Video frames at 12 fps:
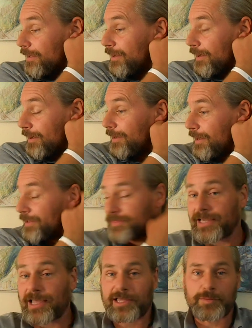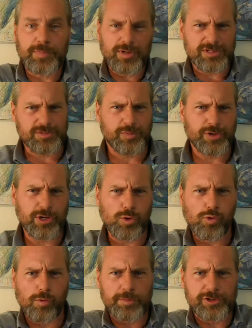uh, I think I can build some pretty
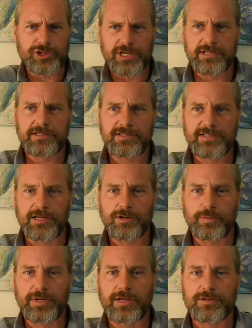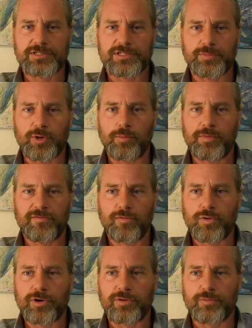cool machines that nobody else has built
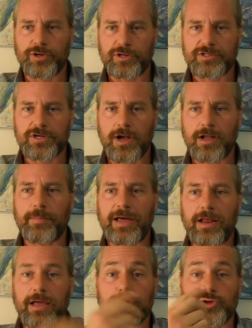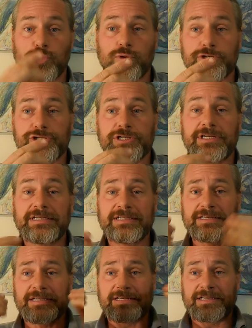before and we're going to talk about how torsion
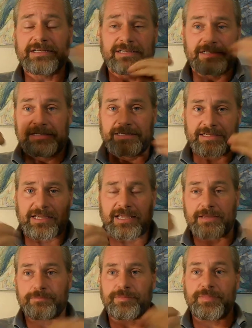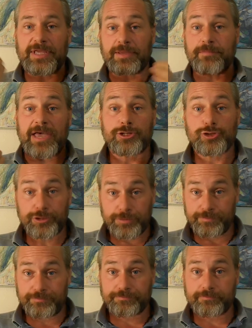can be measured
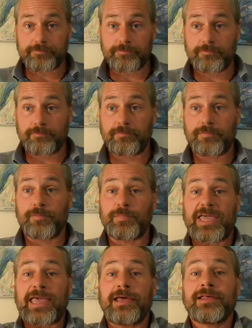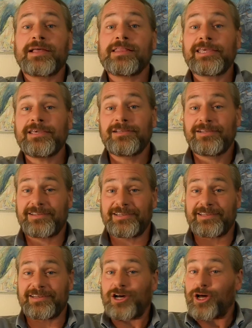mechanically
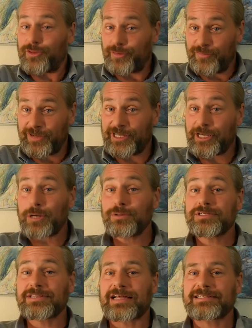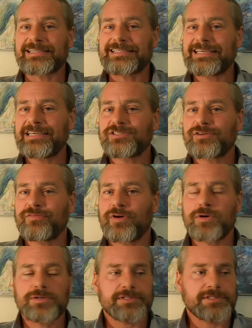in other videos. That's a teaser,
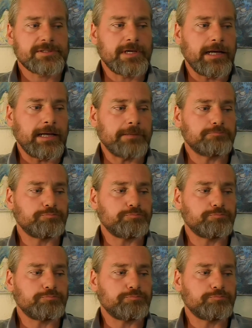folks. Um,